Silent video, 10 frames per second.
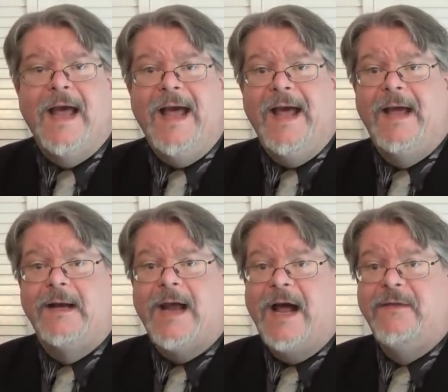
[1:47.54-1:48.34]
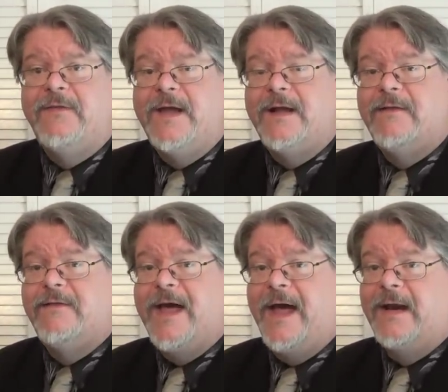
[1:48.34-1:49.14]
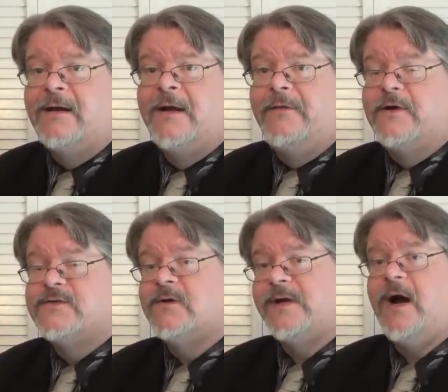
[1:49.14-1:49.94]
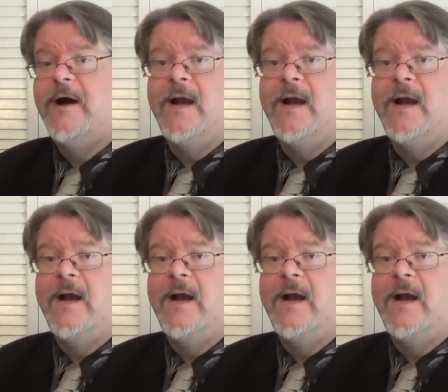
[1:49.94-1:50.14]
And I think that there certainly are a